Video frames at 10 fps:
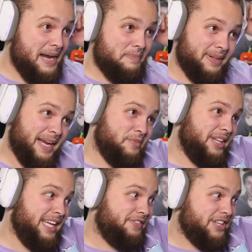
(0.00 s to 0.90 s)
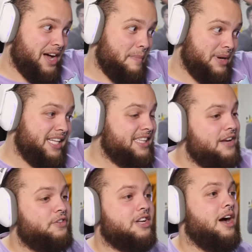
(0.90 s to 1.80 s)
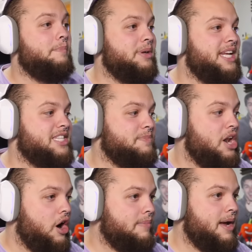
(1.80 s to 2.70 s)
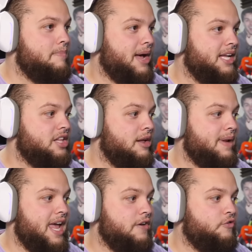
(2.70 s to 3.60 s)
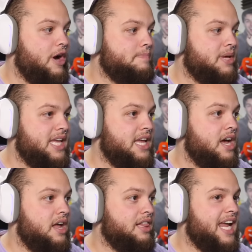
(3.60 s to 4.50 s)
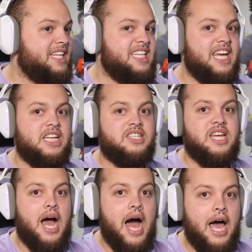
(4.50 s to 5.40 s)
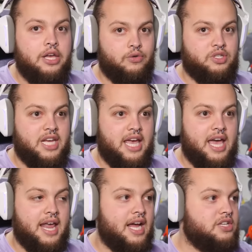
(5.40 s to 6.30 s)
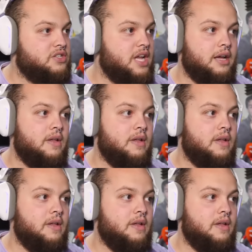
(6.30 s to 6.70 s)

gotta play more Lethal Company. Lethal Company has been on my mind and on my FYP like the entire day, and I just...